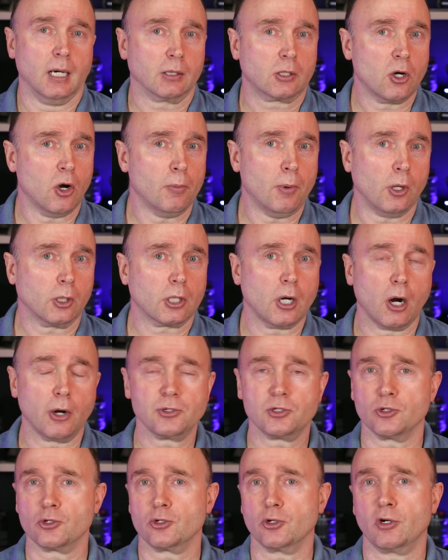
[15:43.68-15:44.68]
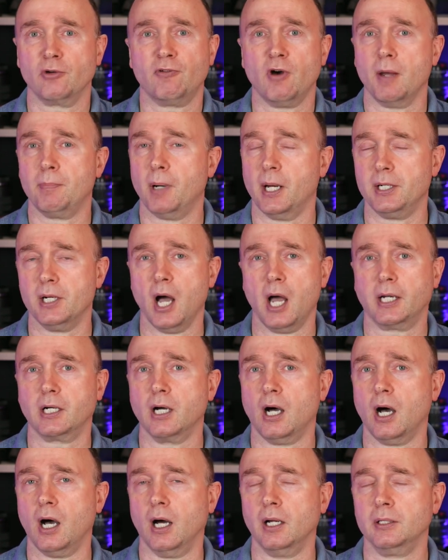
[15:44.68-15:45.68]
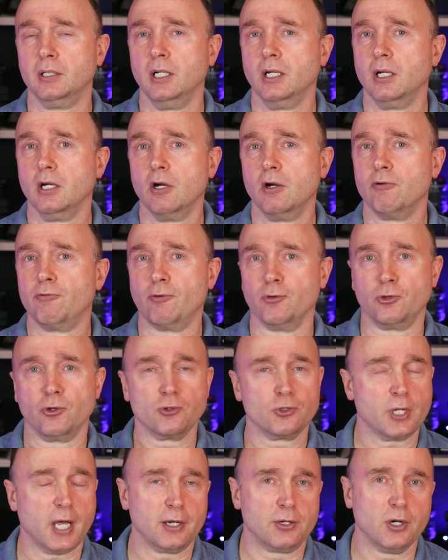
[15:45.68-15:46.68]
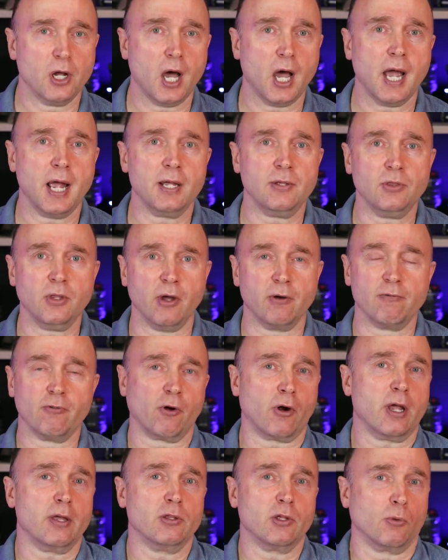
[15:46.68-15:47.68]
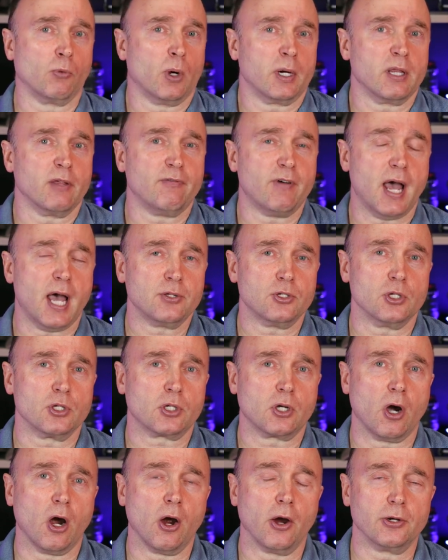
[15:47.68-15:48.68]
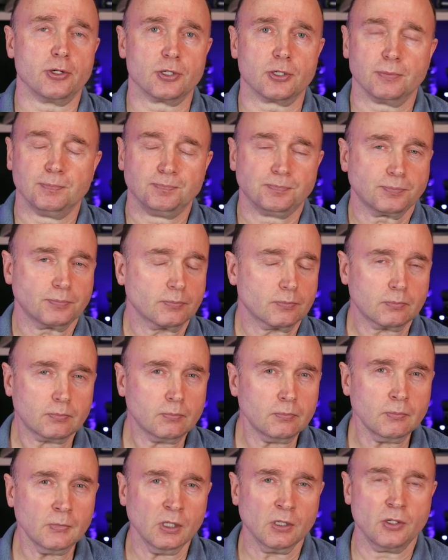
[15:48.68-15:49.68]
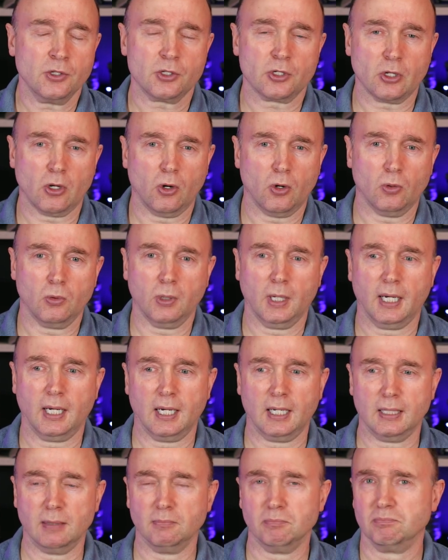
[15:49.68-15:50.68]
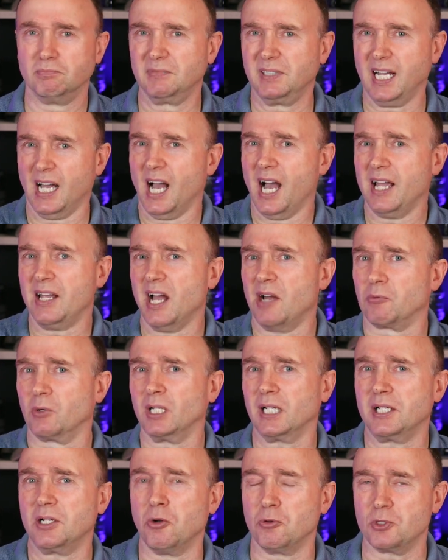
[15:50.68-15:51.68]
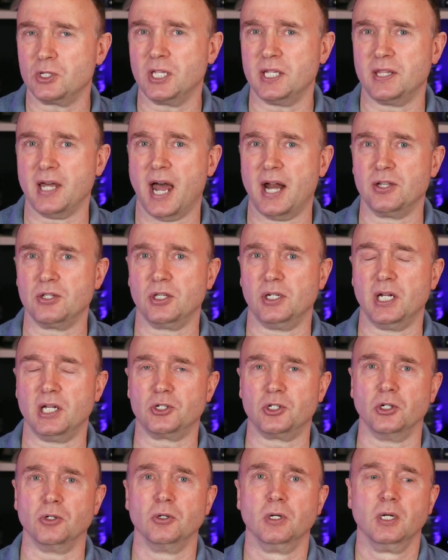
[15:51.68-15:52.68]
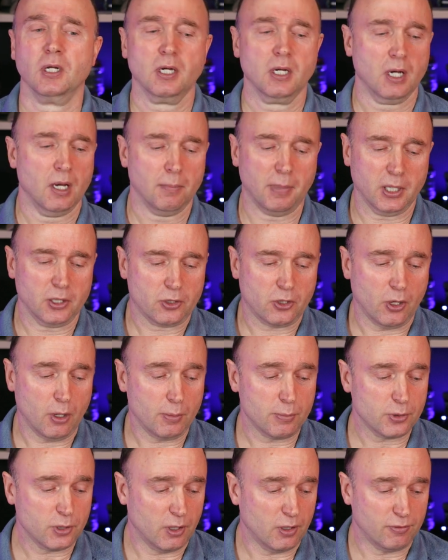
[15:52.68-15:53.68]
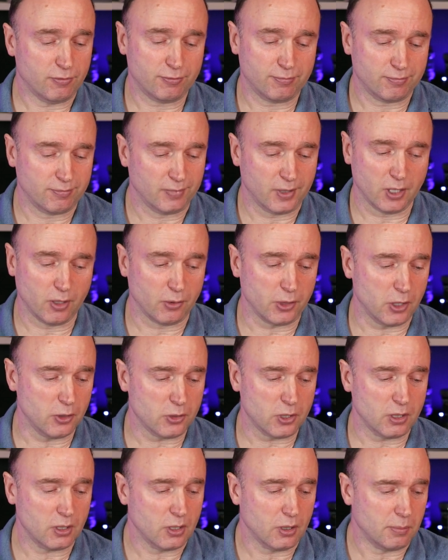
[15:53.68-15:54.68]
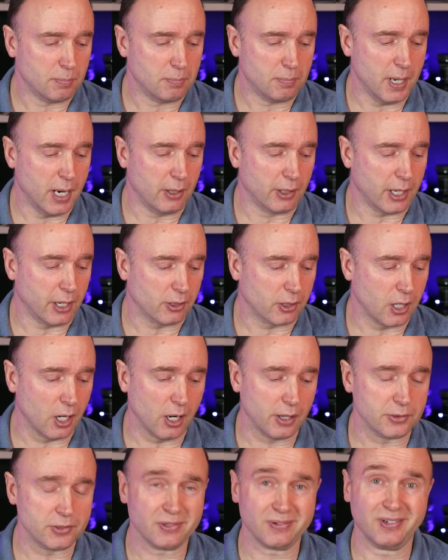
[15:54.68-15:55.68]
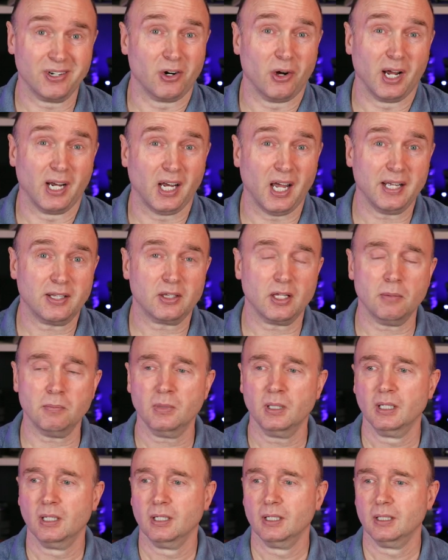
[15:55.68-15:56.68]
Cobalt cards are certified by Nikon for their Z9. They're one of the fastest cards. So I really don't see that as an issue. But in terms of, you know, using the Pergear cards, you know, I like them.